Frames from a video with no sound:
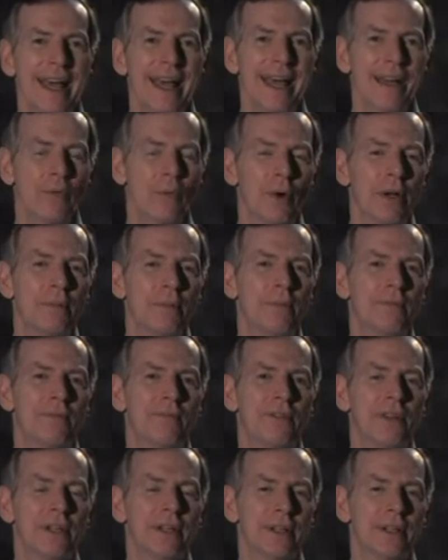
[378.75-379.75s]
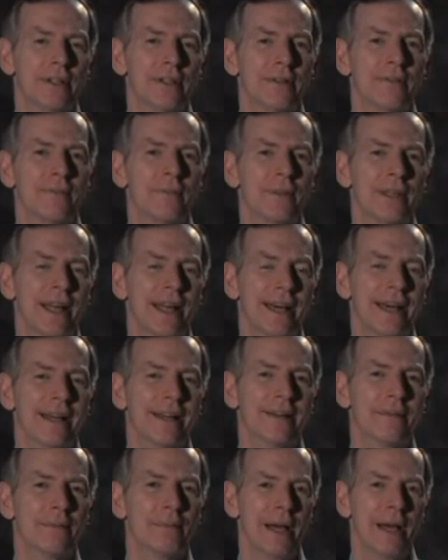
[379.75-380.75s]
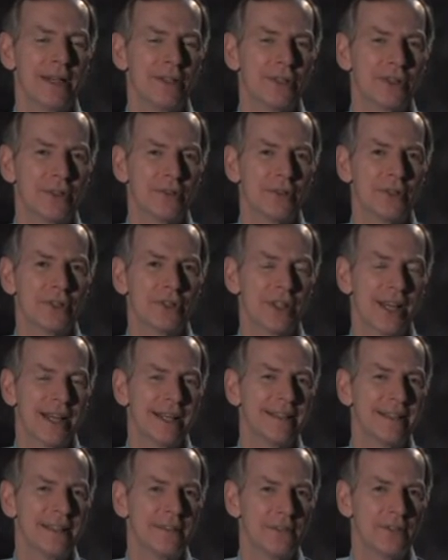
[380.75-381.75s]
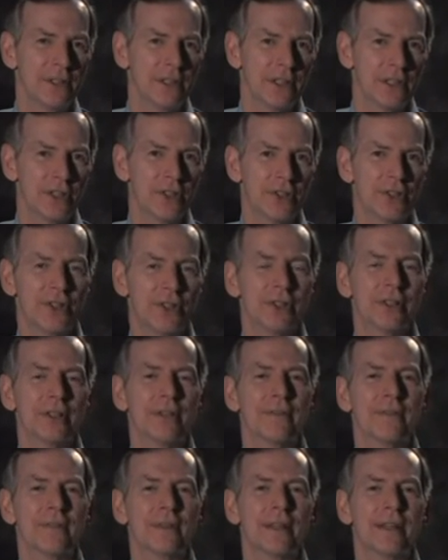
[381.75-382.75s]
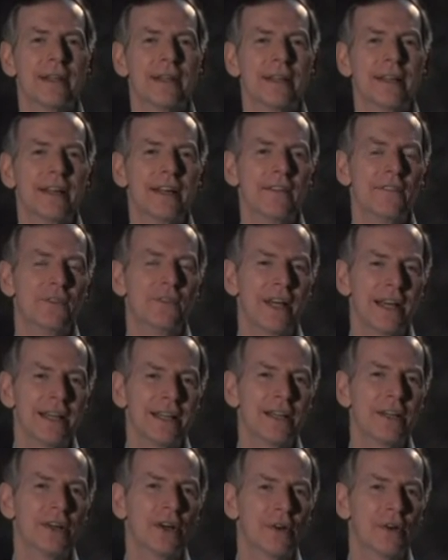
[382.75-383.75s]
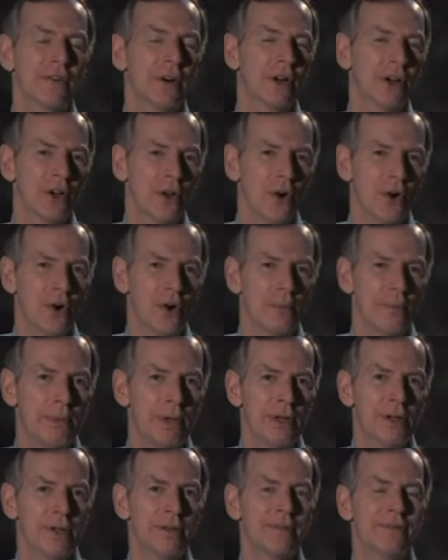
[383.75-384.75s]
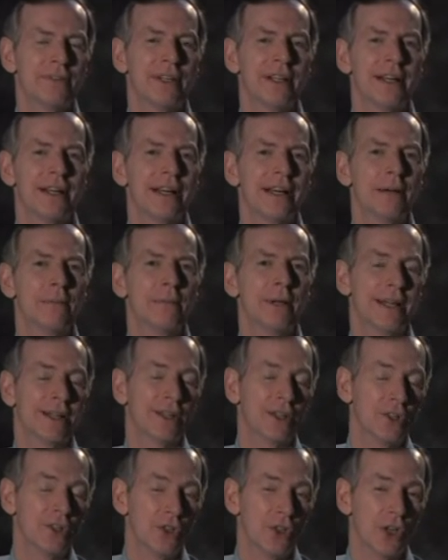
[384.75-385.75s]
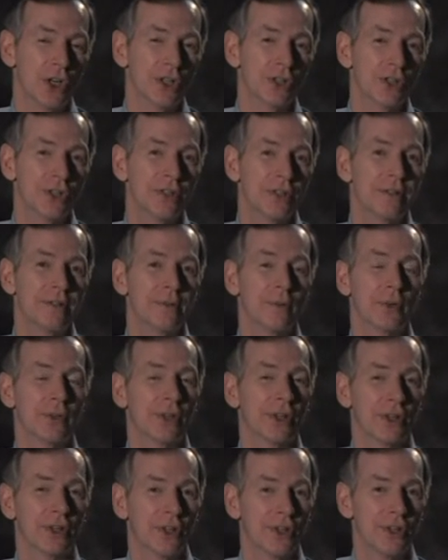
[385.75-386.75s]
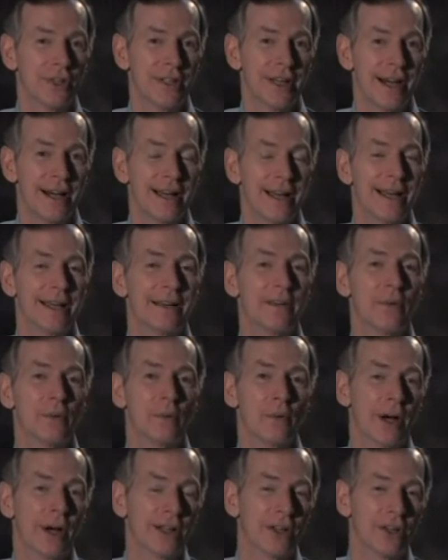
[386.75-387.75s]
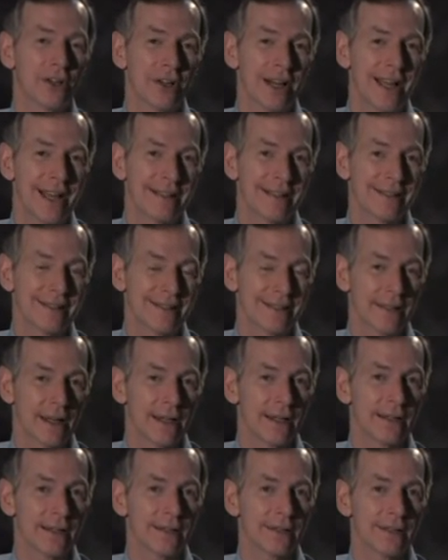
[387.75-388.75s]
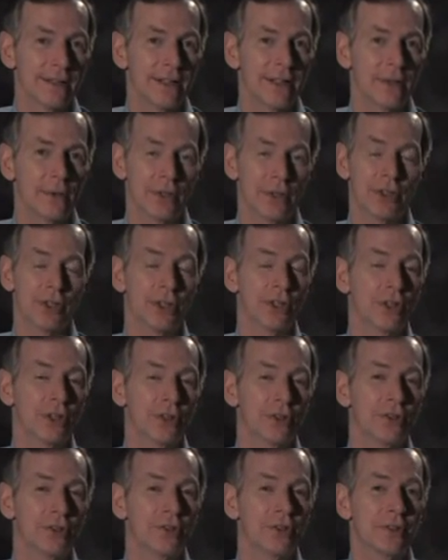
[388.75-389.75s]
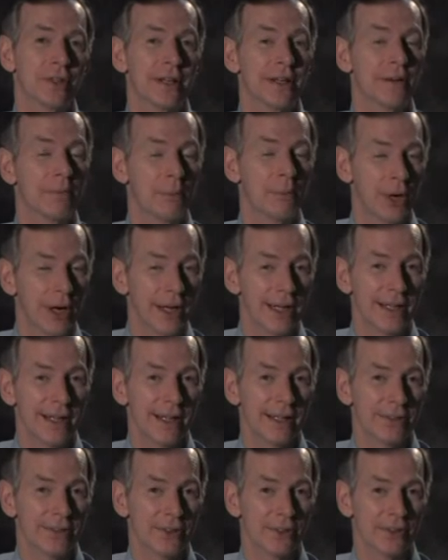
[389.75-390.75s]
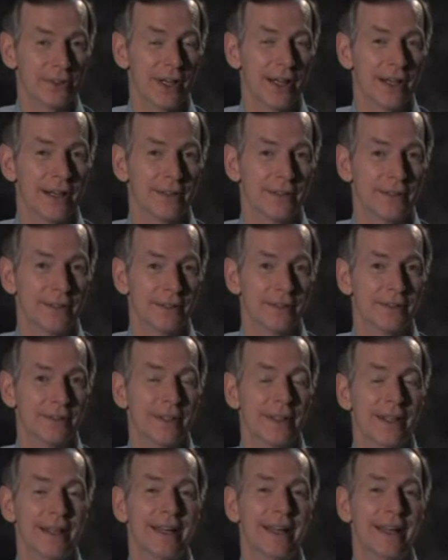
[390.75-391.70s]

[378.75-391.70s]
And we feel that based on the scientific literature, if taken over a long period of time in conjunction with a good diet, regular exercise, which includes brain exercises